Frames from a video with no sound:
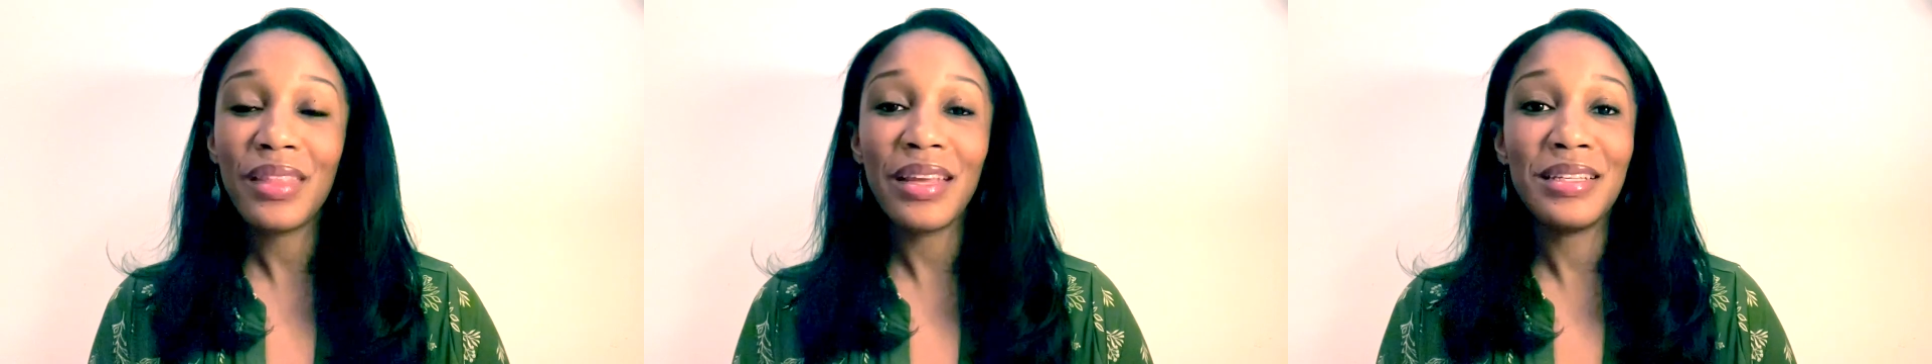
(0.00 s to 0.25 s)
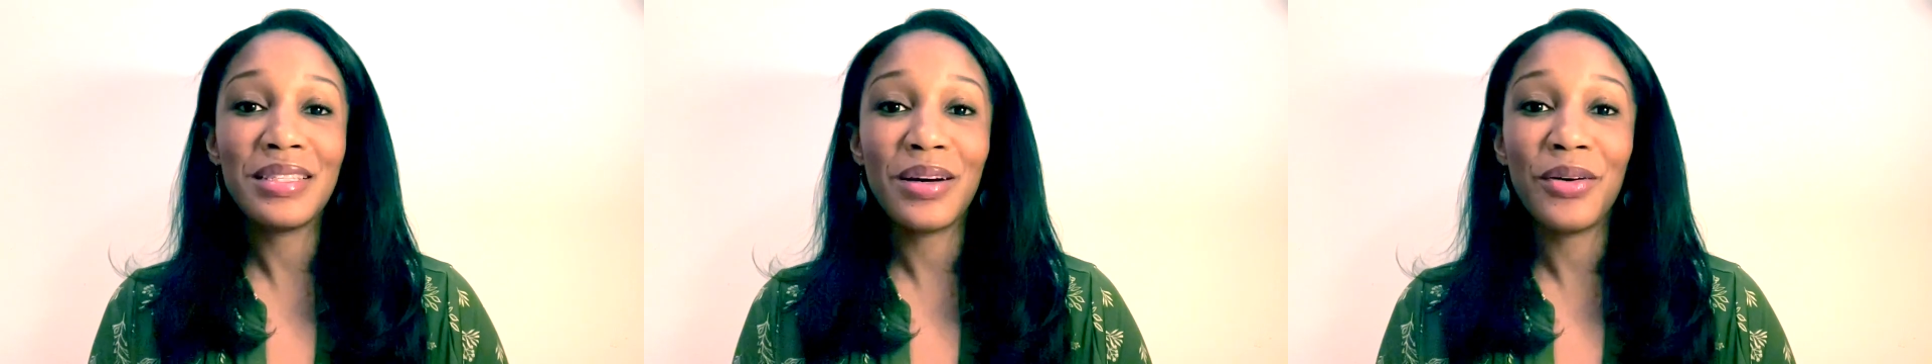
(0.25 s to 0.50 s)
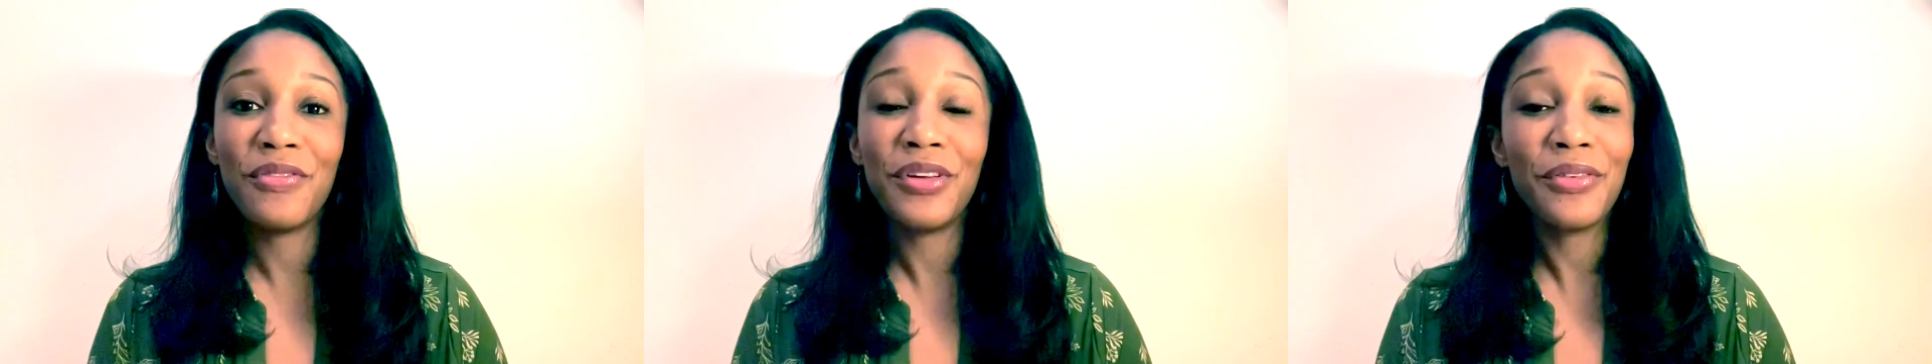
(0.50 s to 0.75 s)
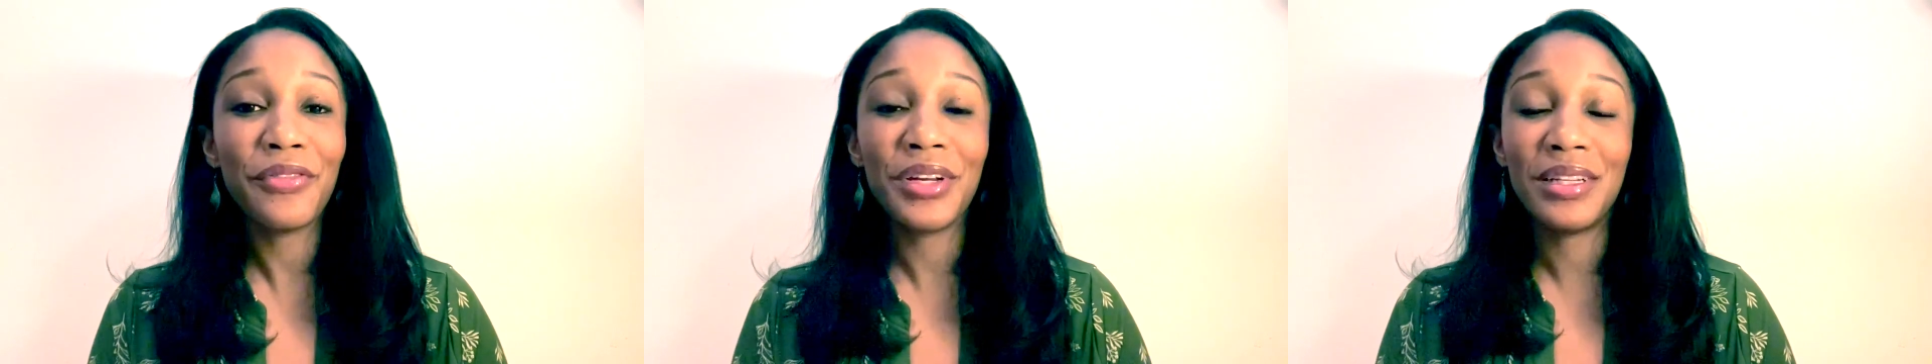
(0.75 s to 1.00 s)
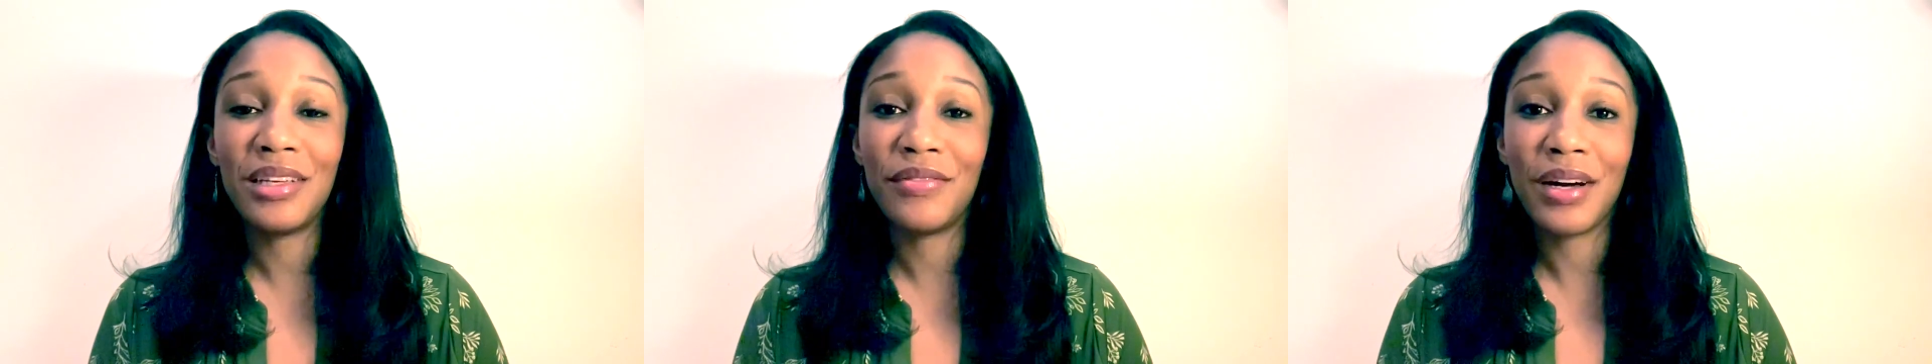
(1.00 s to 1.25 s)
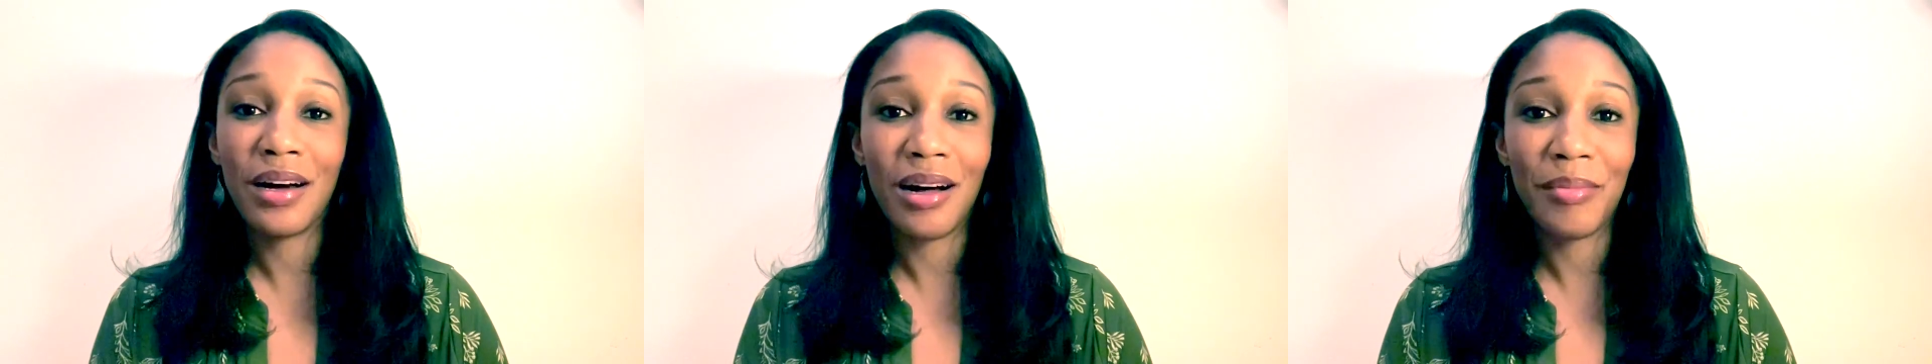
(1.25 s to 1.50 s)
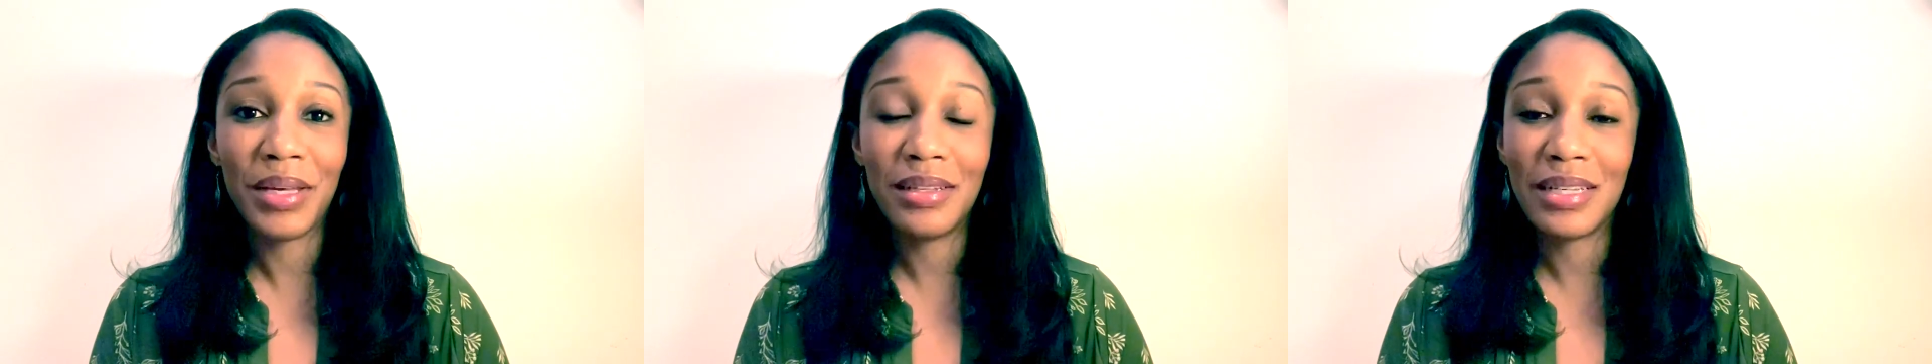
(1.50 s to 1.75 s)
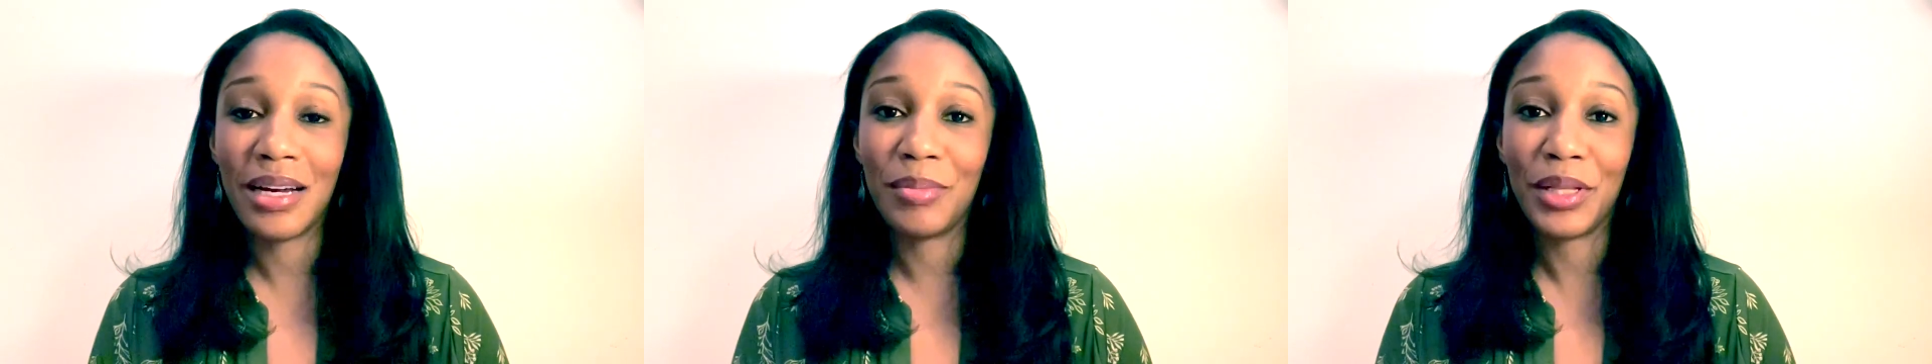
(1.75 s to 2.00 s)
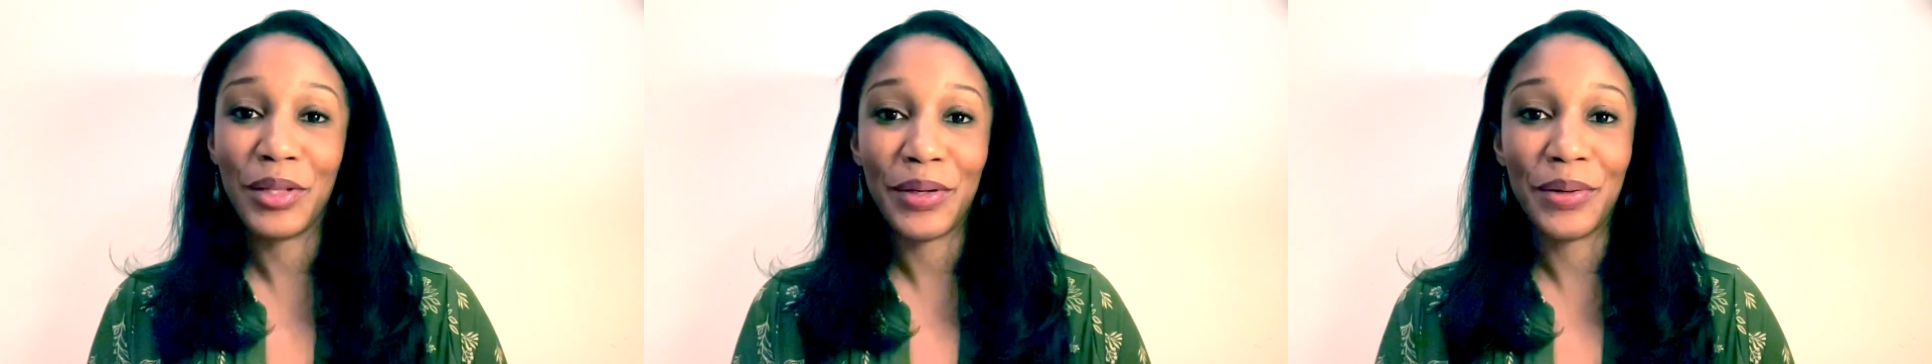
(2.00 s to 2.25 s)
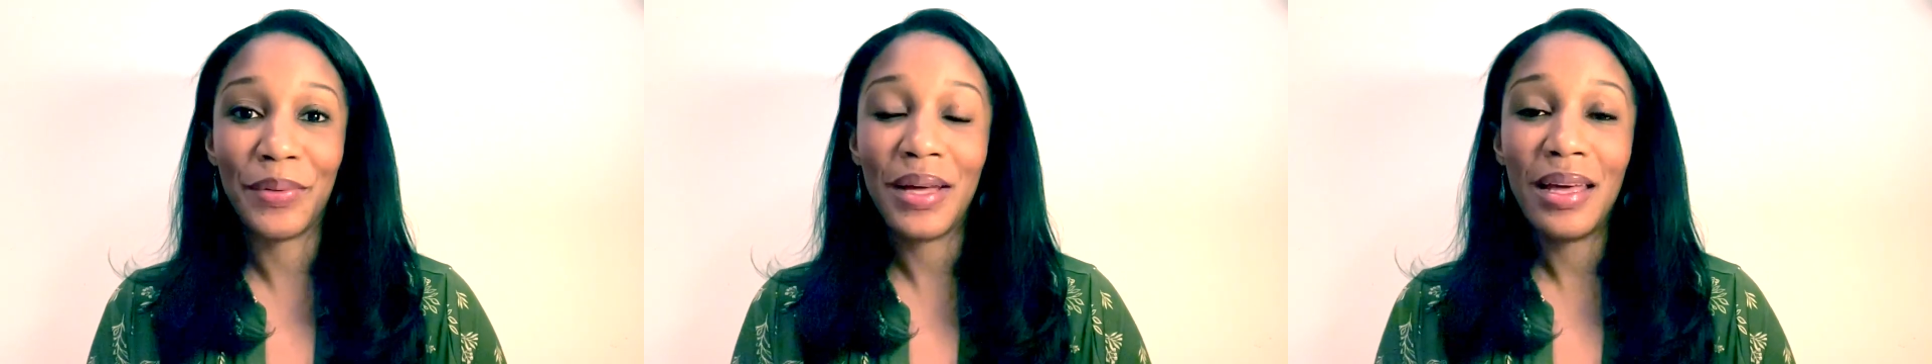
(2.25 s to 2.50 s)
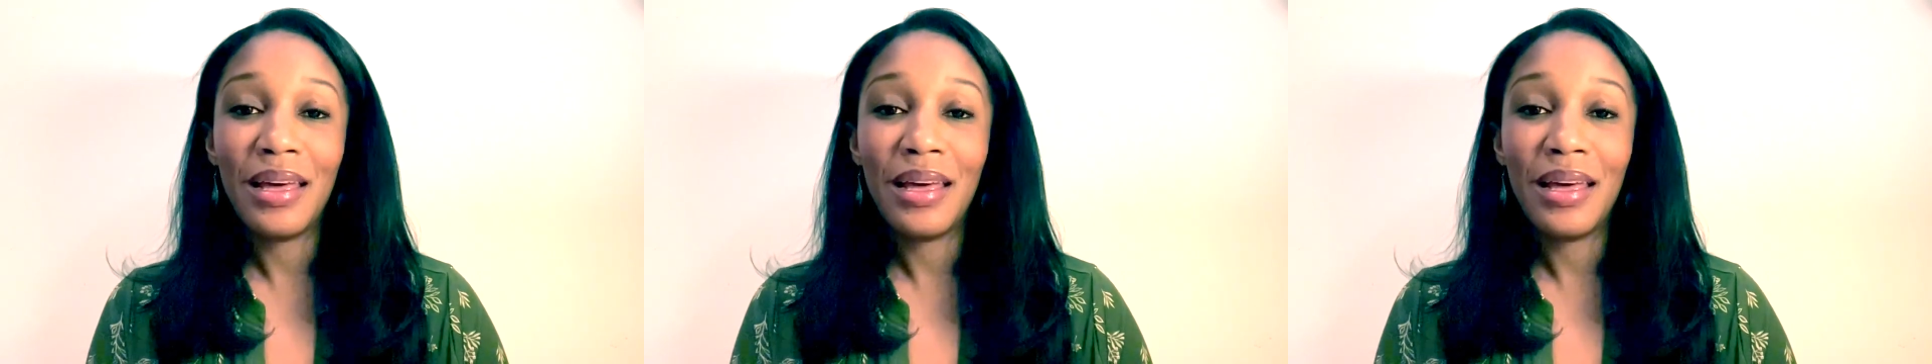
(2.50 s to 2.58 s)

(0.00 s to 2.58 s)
So feel free to leave a comment down below